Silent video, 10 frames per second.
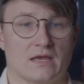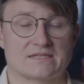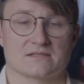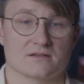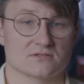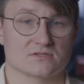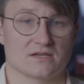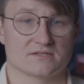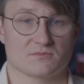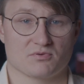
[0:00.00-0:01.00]
As an
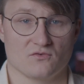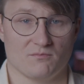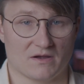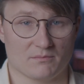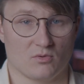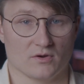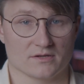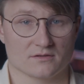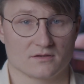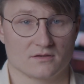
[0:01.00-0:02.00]
exercise to prove my
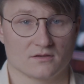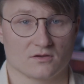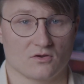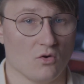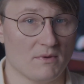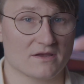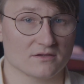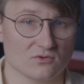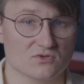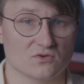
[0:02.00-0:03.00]
point, go make a
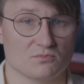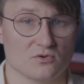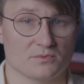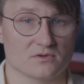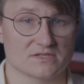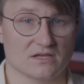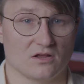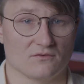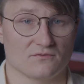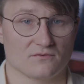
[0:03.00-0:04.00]
YouTube poop
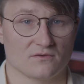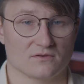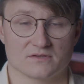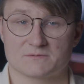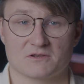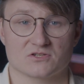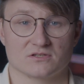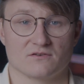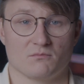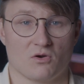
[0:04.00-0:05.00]
yourself,
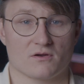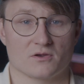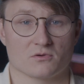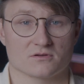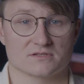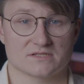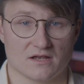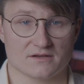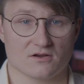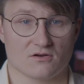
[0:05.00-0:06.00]
especially of Mario or a
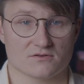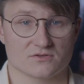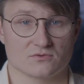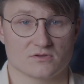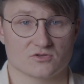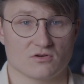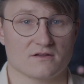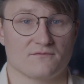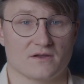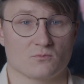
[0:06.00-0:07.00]
Sonic cartoon, and try
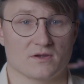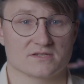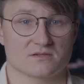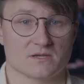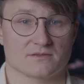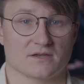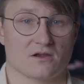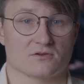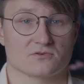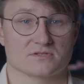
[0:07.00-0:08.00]
to find ways to make the
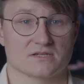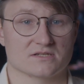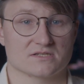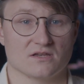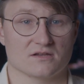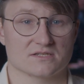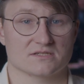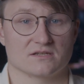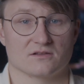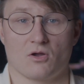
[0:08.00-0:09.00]
characters say
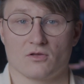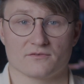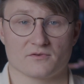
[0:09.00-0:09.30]
sus and all the